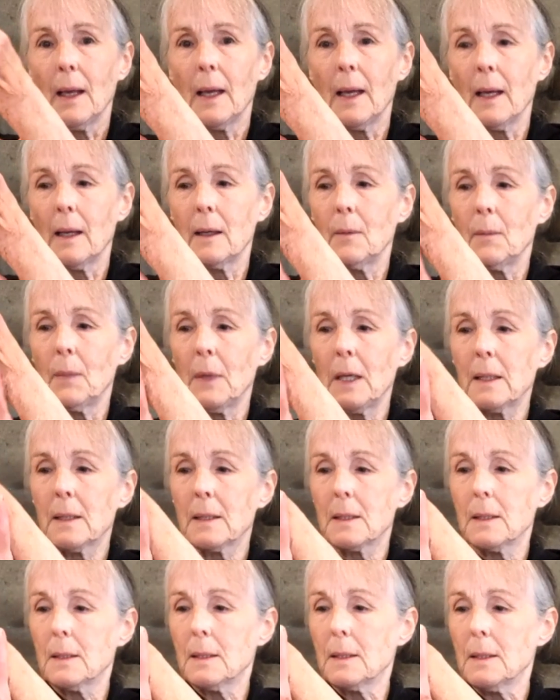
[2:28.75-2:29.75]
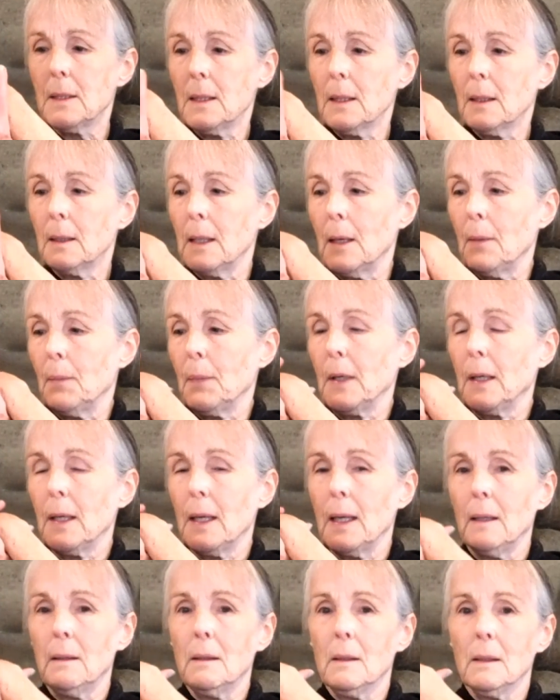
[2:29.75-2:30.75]
and it makes a C clamp
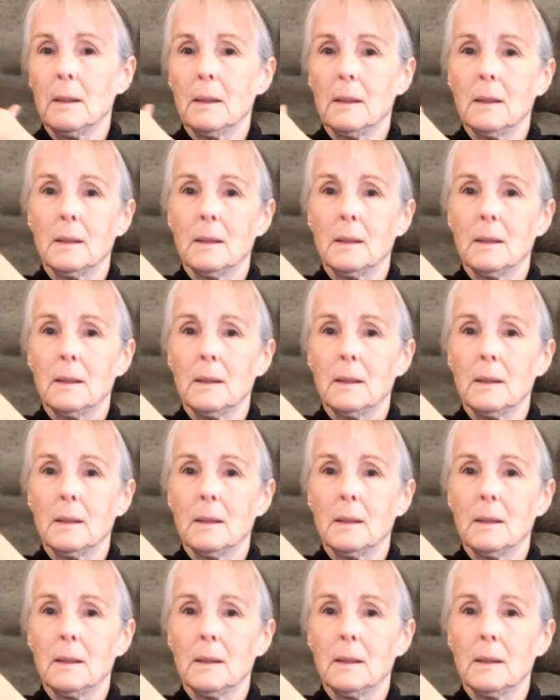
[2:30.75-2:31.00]
again,